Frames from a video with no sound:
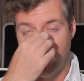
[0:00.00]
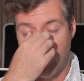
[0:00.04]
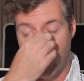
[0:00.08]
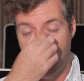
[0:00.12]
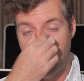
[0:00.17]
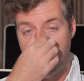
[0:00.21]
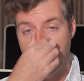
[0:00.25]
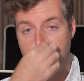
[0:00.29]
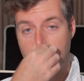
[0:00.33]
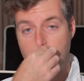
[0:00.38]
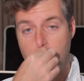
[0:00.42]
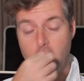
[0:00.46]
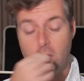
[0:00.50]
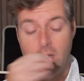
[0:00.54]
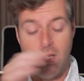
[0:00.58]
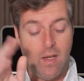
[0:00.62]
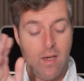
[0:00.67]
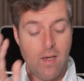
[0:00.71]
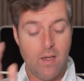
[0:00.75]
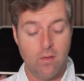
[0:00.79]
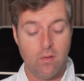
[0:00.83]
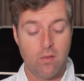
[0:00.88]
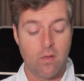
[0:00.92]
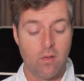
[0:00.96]
it's open to? And
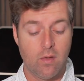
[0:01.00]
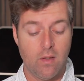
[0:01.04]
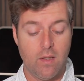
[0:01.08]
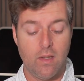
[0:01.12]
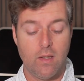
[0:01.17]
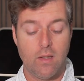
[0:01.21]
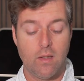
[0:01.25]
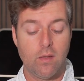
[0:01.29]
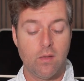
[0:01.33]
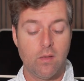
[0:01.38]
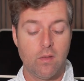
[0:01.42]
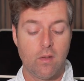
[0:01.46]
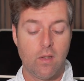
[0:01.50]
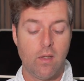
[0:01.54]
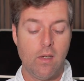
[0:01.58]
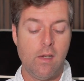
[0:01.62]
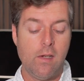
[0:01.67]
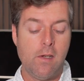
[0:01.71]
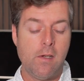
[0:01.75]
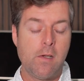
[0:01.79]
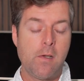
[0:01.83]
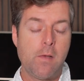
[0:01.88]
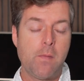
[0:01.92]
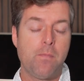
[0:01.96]
the answer is,
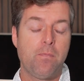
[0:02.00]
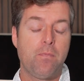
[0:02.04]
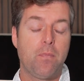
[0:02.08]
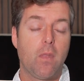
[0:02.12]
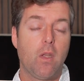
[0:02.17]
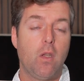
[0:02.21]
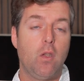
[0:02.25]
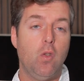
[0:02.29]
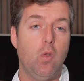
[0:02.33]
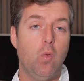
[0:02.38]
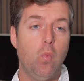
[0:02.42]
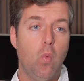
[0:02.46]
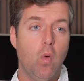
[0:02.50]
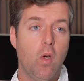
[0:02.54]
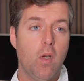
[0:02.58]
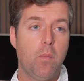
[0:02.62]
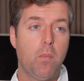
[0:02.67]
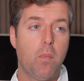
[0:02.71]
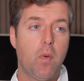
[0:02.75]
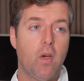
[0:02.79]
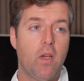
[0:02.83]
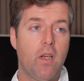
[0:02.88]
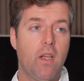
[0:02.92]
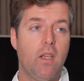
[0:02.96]
you
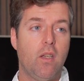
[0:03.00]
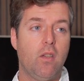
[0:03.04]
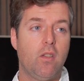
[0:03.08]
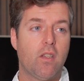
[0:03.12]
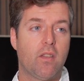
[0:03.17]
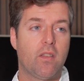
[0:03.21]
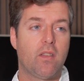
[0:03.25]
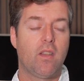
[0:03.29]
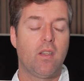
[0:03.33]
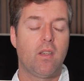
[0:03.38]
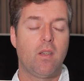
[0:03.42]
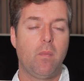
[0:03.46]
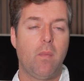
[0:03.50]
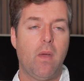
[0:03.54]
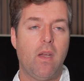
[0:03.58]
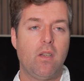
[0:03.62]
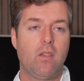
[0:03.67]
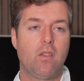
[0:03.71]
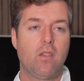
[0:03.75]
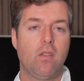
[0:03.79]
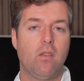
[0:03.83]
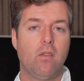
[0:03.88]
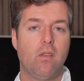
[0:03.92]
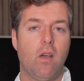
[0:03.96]
would put in just the
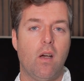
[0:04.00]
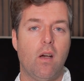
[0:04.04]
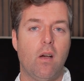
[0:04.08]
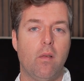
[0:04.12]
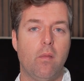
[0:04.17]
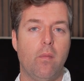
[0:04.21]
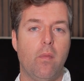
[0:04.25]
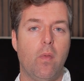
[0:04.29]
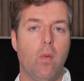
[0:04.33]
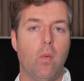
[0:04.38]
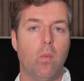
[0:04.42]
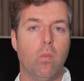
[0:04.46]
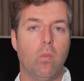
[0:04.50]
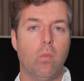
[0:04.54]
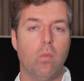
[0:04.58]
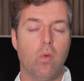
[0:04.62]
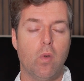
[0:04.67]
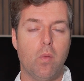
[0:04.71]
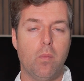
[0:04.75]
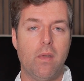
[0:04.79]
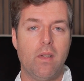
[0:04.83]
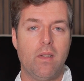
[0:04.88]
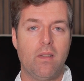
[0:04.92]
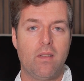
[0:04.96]
dimensions of the
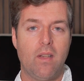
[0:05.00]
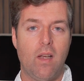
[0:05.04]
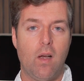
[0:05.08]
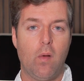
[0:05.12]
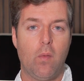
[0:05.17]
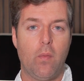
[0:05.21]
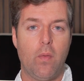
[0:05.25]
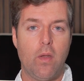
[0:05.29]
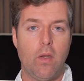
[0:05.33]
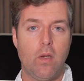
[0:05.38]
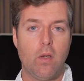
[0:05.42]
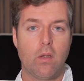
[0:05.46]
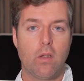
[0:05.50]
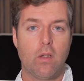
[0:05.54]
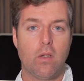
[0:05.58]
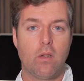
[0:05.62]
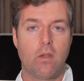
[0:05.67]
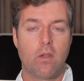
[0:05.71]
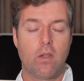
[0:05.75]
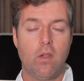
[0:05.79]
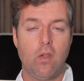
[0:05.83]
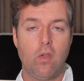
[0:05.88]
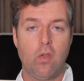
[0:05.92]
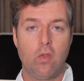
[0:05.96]
room itself that you're
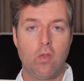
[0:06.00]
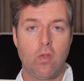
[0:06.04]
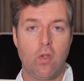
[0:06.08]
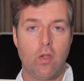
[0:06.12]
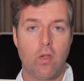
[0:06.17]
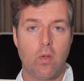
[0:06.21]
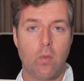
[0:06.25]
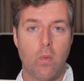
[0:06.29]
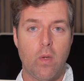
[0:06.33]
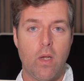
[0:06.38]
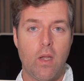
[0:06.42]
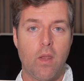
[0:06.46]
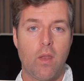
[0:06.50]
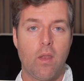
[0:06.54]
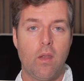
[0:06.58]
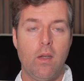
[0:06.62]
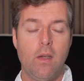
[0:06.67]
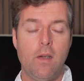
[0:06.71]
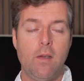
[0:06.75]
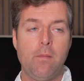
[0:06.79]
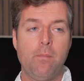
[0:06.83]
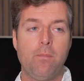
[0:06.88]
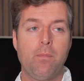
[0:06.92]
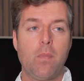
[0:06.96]
concerned with,
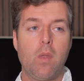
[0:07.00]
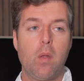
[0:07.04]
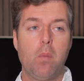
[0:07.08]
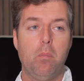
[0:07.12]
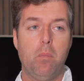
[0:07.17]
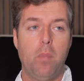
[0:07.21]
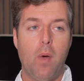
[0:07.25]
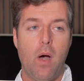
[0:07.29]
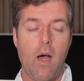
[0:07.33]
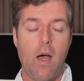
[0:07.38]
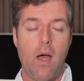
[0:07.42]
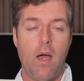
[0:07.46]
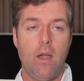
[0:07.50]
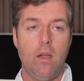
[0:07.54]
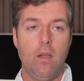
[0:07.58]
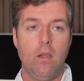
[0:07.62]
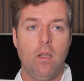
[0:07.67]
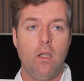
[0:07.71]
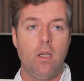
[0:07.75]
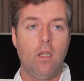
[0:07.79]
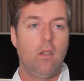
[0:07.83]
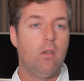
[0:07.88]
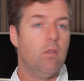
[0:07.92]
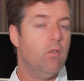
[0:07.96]
but
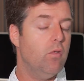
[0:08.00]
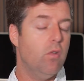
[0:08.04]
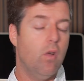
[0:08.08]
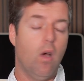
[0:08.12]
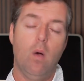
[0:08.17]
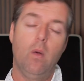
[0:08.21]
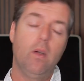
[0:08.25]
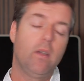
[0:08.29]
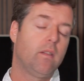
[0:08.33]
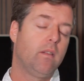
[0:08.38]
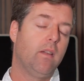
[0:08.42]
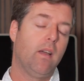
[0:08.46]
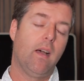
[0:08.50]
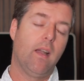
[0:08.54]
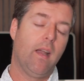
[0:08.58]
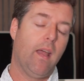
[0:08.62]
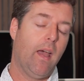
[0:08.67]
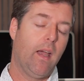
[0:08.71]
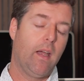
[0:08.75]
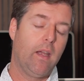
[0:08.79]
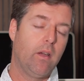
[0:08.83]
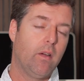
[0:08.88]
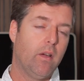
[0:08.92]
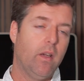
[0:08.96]
no, it's not
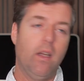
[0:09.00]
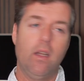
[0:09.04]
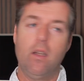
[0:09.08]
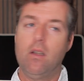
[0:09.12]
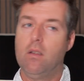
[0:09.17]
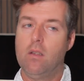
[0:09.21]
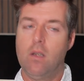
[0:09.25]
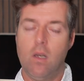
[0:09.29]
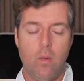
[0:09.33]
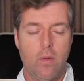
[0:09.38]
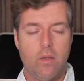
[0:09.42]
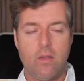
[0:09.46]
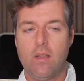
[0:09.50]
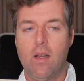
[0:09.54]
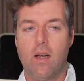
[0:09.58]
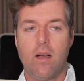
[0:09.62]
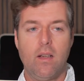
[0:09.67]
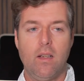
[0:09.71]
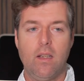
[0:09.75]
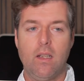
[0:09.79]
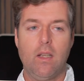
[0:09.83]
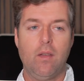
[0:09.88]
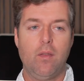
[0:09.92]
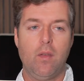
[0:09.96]
accurate, and no, it's not
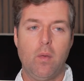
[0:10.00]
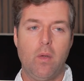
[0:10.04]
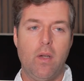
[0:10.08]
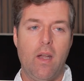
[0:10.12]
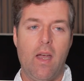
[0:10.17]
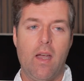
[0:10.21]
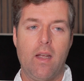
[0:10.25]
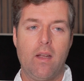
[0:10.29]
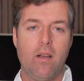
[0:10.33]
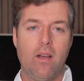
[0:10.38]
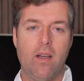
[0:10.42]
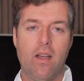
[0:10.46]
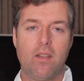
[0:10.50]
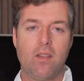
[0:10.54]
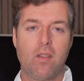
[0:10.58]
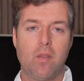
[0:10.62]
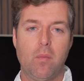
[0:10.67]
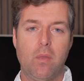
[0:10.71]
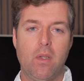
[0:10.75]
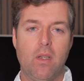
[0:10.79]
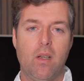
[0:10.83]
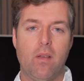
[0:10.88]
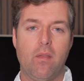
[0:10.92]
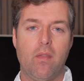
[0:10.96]
going to give you an accurate
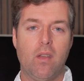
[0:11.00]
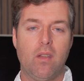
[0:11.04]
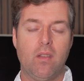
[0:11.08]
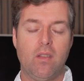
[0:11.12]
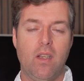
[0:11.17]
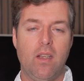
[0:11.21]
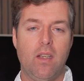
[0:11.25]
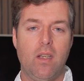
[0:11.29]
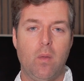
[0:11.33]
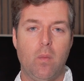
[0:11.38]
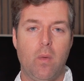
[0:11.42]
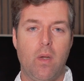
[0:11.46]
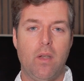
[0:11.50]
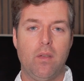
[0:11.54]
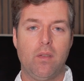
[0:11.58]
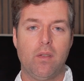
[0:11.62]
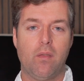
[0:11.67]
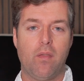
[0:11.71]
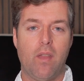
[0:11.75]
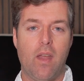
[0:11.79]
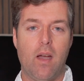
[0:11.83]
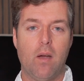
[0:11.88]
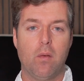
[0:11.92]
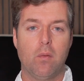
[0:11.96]
estimate of the standing waves
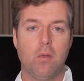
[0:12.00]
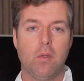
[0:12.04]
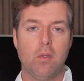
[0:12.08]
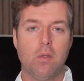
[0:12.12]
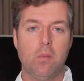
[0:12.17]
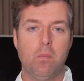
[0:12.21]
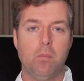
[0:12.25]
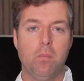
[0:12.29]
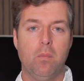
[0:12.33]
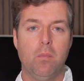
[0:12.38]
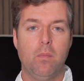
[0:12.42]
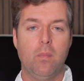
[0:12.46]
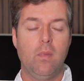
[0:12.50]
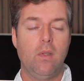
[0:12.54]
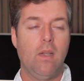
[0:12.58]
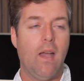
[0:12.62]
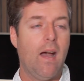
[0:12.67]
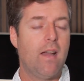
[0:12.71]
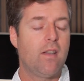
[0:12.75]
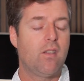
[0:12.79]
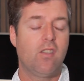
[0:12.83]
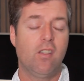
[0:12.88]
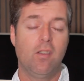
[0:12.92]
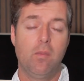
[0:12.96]
of that room,
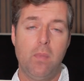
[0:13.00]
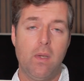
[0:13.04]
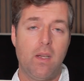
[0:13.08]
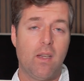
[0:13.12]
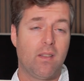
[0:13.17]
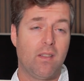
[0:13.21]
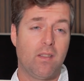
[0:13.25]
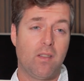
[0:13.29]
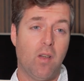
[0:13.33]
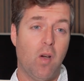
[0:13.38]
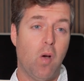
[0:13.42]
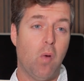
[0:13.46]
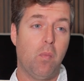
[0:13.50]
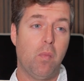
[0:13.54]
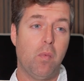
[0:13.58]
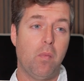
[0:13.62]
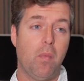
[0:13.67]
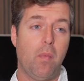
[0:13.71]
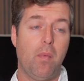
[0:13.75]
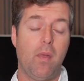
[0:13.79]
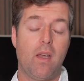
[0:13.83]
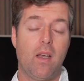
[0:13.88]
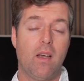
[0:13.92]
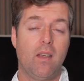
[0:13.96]
not just because it's
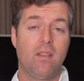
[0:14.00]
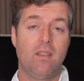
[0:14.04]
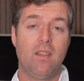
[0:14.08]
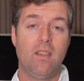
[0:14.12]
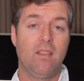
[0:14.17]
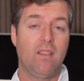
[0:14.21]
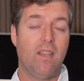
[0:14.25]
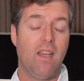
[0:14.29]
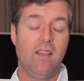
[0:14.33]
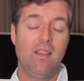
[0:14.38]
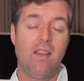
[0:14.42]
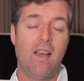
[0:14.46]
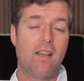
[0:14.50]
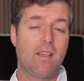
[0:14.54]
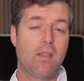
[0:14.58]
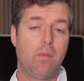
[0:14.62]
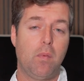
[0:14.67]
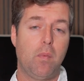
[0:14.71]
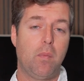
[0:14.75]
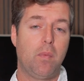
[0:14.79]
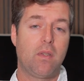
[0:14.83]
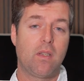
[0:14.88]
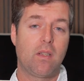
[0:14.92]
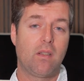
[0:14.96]
open, but because these tend not to
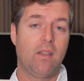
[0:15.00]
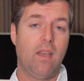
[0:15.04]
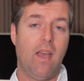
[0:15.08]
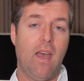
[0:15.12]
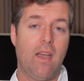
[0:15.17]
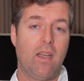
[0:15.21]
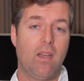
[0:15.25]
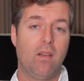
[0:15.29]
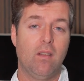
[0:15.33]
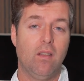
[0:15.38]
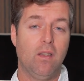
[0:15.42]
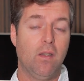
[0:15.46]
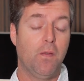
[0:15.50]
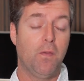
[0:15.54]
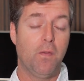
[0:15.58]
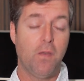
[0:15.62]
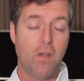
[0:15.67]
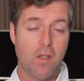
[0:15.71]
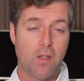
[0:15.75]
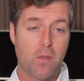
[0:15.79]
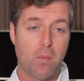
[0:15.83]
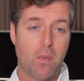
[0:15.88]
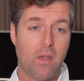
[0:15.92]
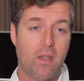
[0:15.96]
be particularly accurate in the
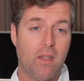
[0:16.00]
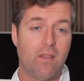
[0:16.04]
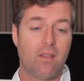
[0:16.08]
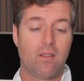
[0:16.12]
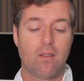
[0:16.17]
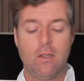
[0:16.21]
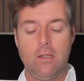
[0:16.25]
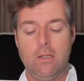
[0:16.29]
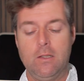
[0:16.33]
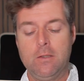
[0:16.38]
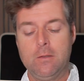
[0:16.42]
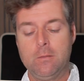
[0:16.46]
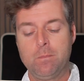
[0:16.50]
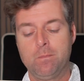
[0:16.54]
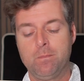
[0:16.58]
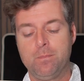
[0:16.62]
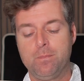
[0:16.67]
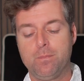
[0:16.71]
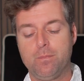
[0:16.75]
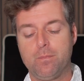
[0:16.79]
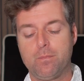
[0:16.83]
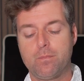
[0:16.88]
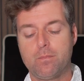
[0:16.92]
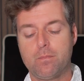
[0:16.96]
first place.
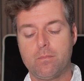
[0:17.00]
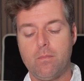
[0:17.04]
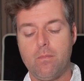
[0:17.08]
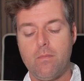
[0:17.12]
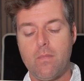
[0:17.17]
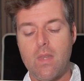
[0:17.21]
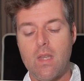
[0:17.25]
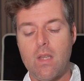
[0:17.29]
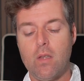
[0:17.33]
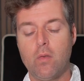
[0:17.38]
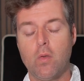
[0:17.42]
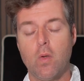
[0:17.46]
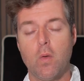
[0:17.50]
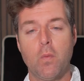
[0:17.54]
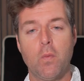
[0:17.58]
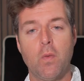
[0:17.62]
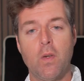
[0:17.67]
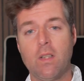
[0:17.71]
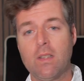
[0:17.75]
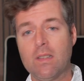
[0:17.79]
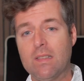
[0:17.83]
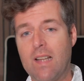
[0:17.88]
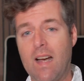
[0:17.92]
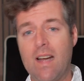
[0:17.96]
So,
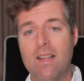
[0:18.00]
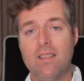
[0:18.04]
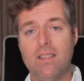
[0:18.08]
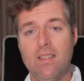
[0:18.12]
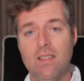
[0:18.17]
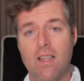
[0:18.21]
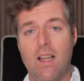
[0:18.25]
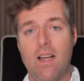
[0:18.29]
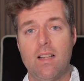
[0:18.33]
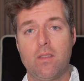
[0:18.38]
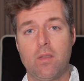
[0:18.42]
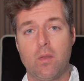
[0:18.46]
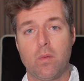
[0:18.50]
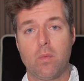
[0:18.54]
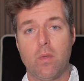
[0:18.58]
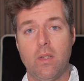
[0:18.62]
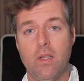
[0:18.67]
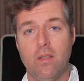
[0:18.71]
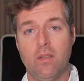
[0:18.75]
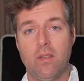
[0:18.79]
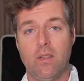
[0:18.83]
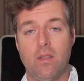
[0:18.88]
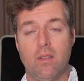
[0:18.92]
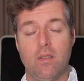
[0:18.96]
for lots and lots of
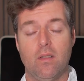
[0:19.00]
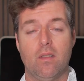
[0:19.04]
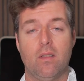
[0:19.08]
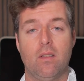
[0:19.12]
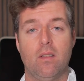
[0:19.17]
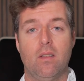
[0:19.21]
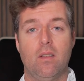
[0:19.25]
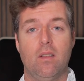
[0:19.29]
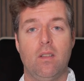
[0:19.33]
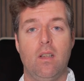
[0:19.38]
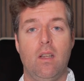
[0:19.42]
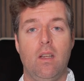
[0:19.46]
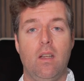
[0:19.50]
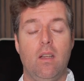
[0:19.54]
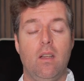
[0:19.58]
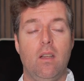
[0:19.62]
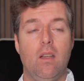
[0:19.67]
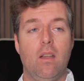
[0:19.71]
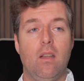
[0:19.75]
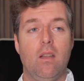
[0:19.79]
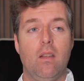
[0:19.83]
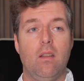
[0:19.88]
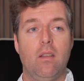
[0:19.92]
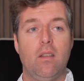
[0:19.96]
reasons,
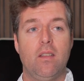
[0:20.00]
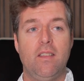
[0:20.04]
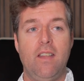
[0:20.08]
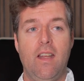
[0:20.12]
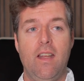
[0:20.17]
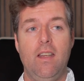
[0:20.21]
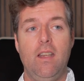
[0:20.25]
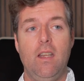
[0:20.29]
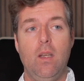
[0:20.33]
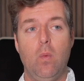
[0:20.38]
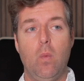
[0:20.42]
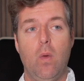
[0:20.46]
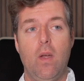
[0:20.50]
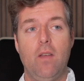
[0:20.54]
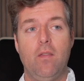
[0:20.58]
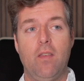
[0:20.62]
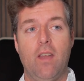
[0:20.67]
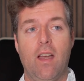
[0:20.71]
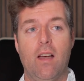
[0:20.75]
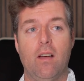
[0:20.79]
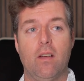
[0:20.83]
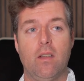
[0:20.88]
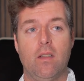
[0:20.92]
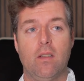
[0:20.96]
standing
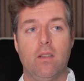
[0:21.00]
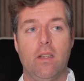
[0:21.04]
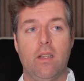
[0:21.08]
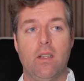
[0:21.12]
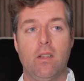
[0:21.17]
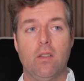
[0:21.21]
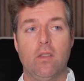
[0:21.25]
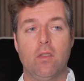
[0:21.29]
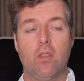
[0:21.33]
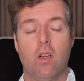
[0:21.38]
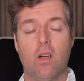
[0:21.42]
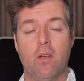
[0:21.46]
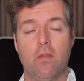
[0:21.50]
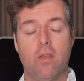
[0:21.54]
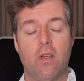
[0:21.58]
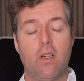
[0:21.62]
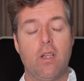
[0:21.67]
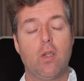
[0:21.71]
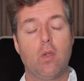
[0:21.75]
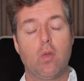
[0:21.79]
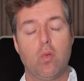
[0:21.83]
wave calculators are very